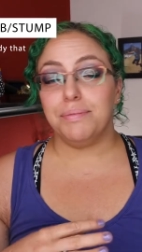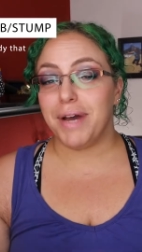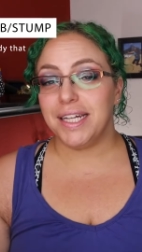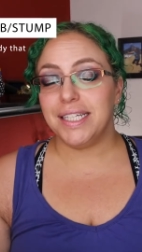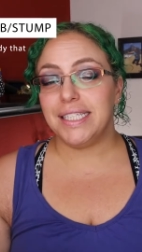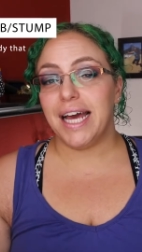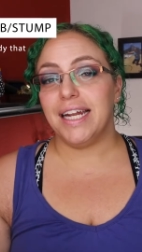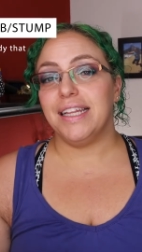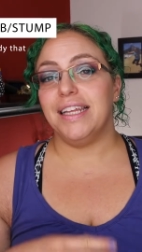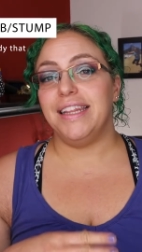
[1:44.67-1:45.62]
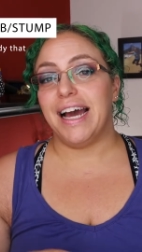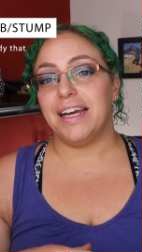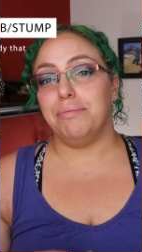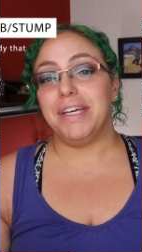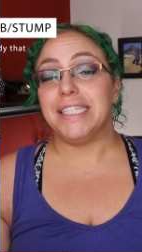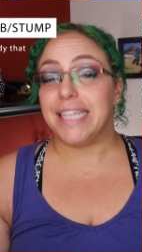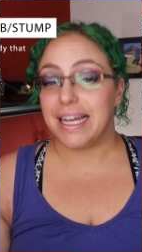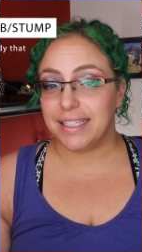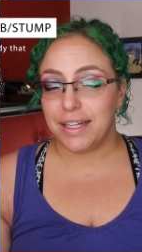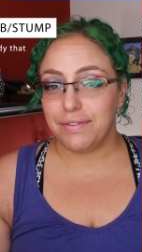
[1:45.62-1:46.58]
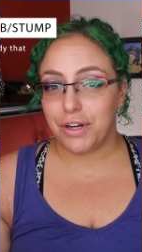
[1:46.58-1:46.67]
It's my understanding that that can be a
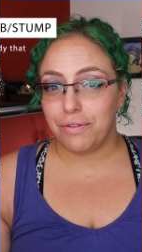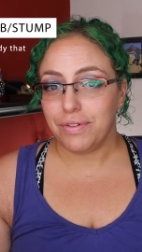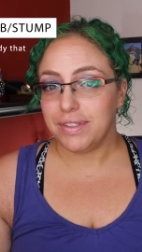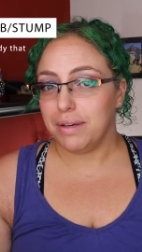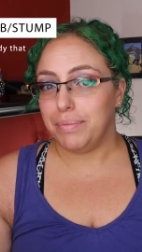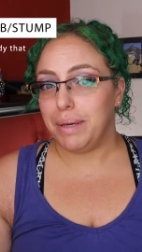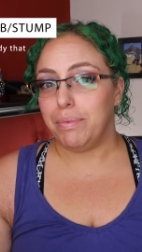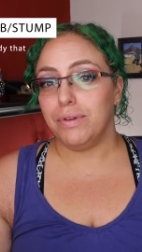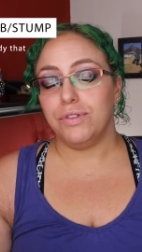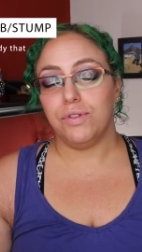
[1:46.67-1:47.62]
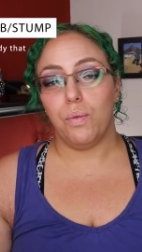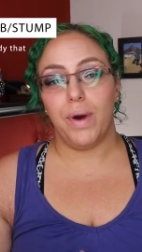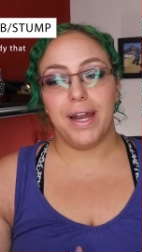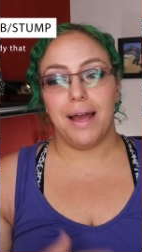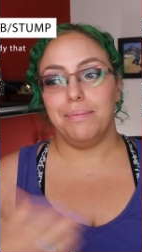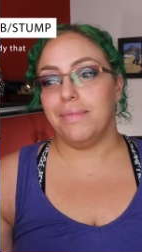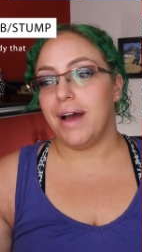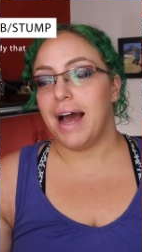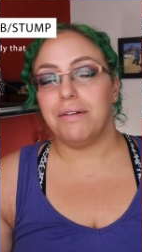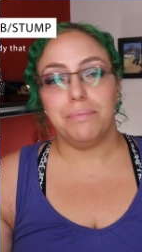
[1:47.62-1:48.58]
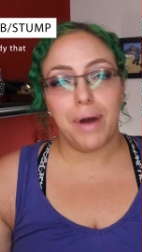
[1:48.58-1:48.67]
sensitive term for some people, so when I'm
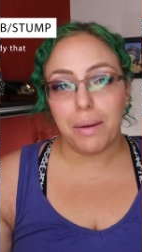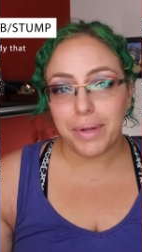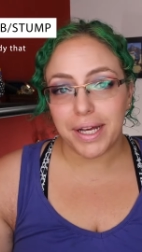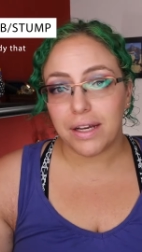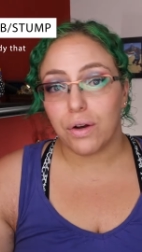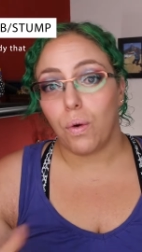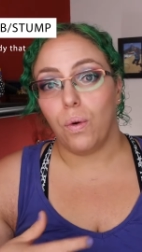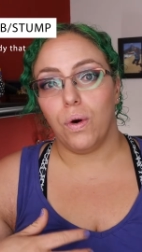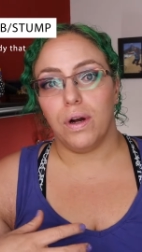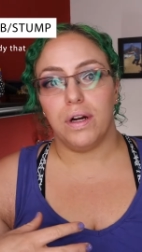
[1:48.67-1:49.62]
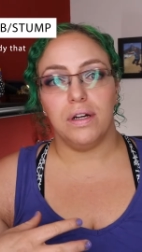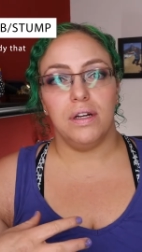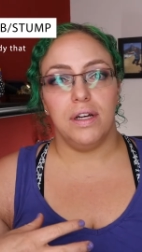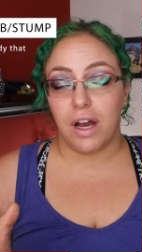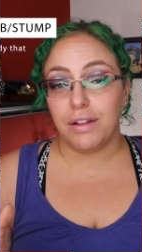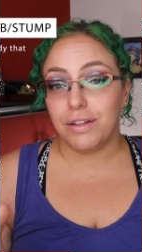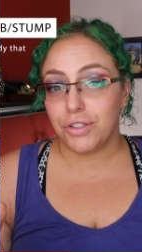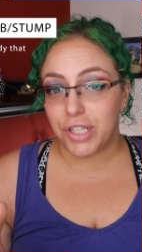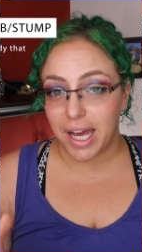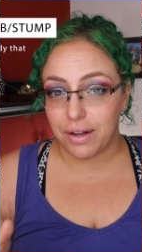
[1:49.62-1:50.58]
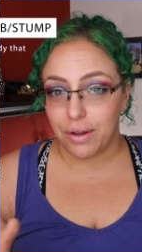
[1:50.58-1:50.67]
out in public or on this
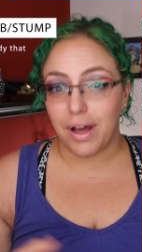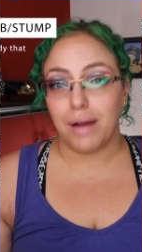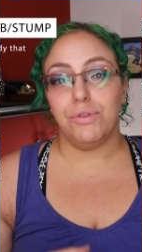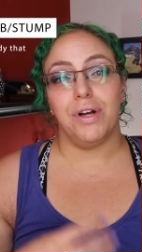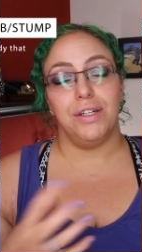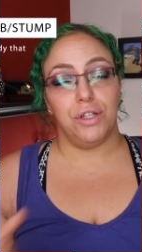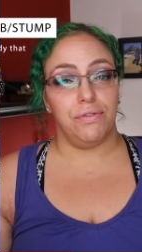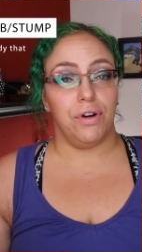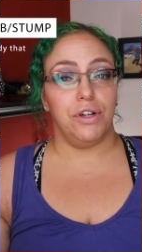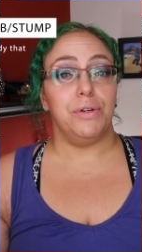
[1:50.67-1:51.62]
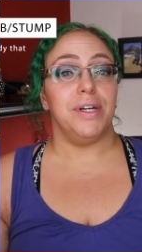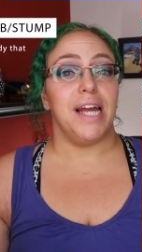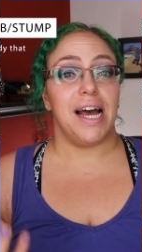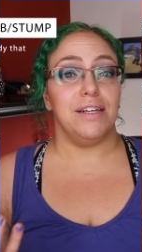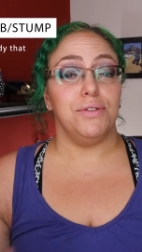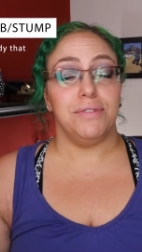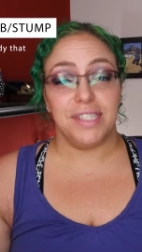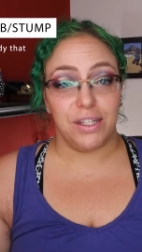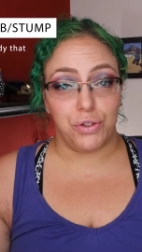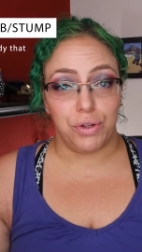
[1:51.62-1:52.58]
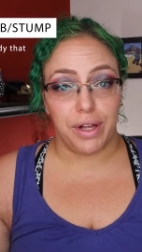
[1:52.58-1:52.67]
channel, I'm trying to refer to it as
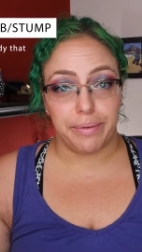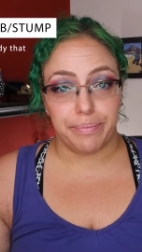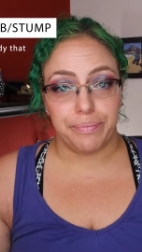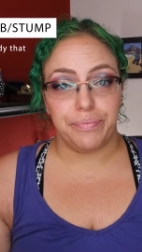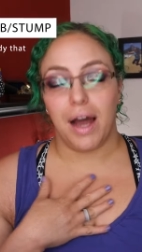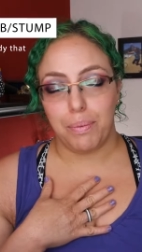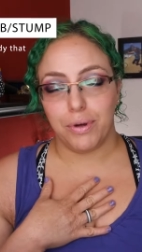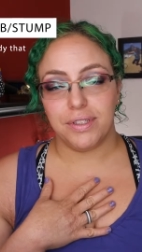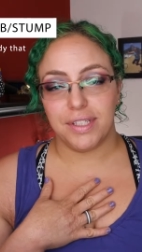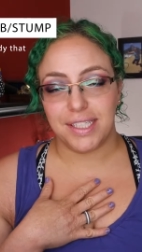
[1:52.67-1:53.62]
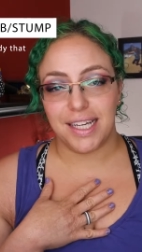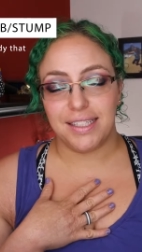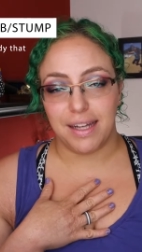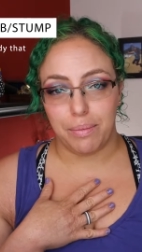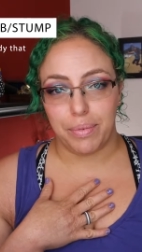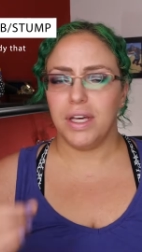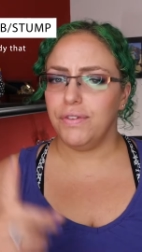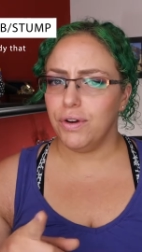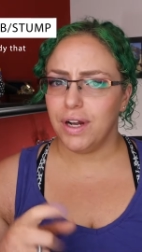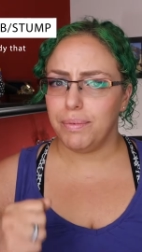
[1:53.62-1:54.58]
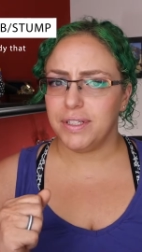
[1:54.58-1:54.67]
residual limb. I personally say stump. If
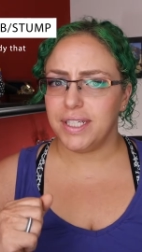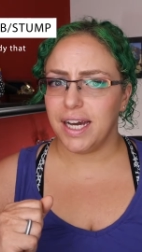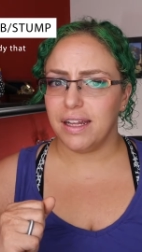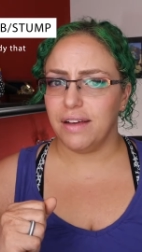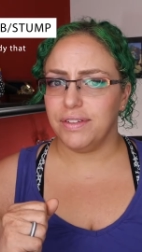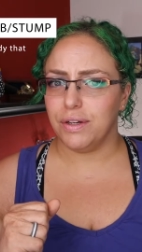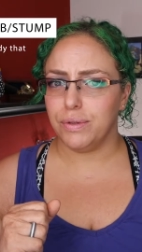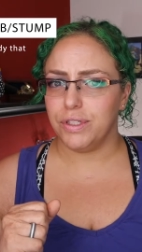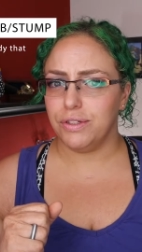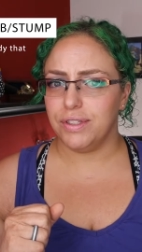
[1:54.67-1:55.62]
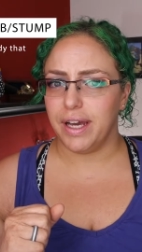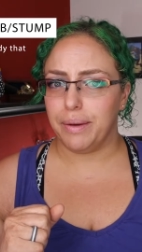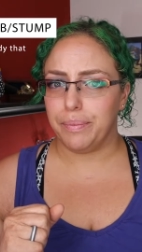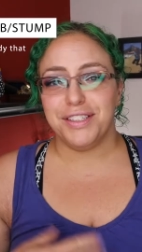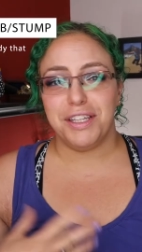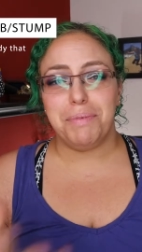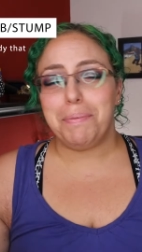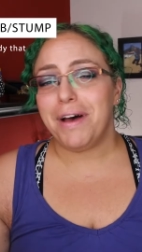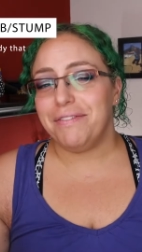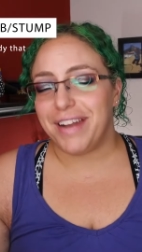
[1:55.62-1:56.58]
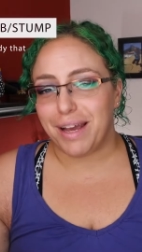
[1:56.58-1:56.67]
you're an amputee, I'd love to know what you say. Some
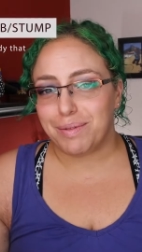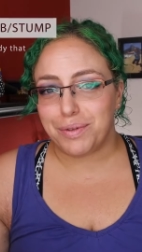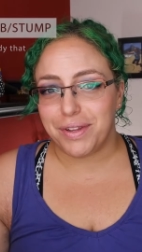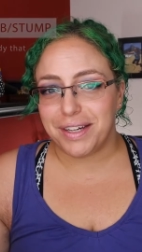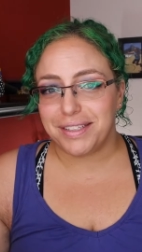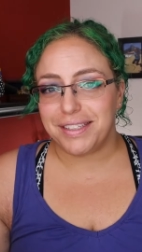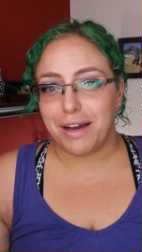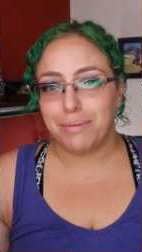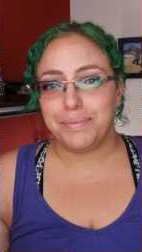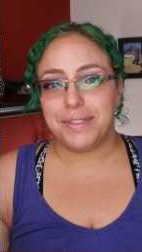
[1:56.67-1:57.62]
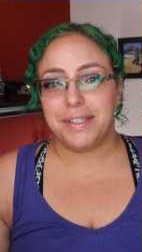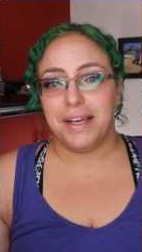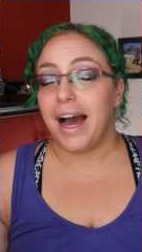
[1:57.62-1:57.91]
people have names for their stumps.